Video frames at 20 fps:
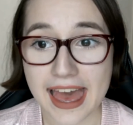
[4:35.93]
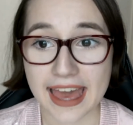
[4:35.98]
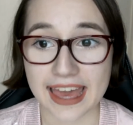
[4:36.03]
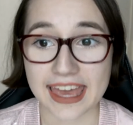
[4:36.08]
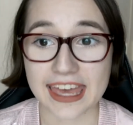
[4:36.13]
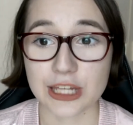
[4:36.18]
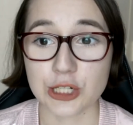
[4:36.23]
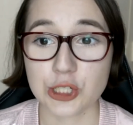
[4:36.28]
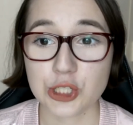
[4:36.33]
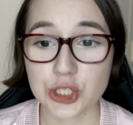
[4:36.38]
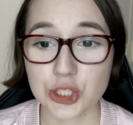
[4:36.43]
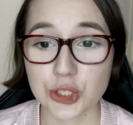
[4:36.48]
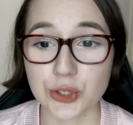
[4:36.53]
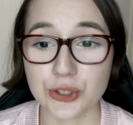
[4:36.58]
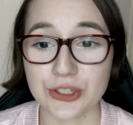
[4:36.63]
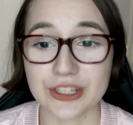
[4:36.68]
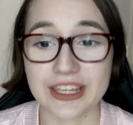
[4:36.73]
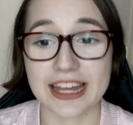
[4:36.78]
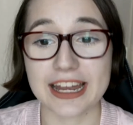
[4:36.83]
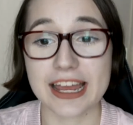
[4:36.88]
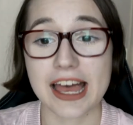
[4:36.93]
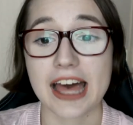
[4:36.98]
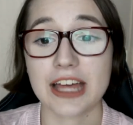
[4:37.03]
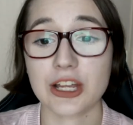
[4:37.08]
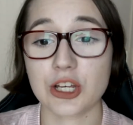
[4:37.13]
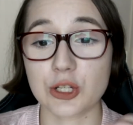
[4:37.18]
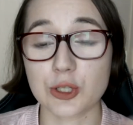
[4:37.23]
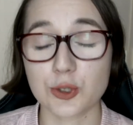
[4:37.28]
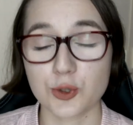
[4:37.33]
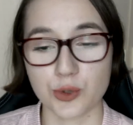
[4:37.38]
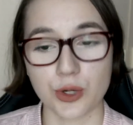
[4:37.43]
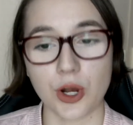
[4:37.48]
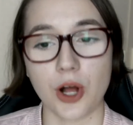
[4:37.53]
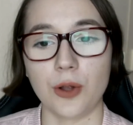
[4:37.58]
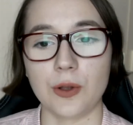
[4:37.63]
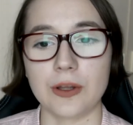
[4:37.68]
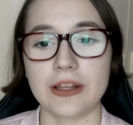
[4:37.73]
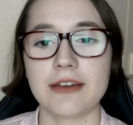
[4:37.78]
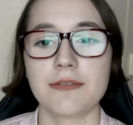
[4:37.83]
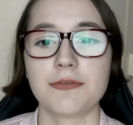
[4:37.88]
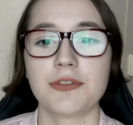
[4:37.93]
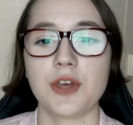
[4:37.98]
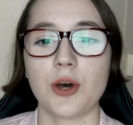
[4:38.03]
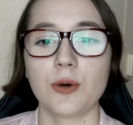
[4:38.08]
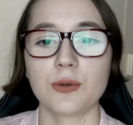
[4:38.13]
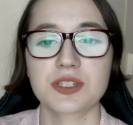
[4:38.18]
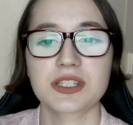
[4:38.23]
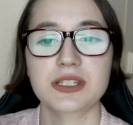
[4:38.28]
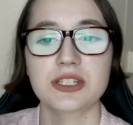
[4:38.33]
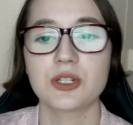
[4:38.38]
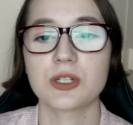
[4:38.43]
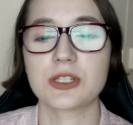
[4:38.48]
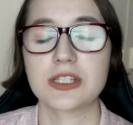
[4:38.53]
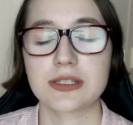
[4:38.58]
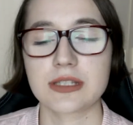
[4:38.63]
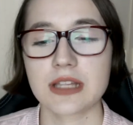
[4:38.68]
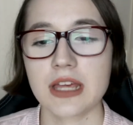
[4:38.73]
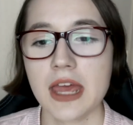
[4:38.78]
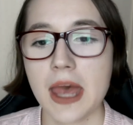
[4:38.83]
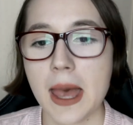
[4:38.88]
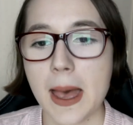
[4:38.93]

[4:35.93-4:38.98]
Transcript: And sure, you cannot control if those just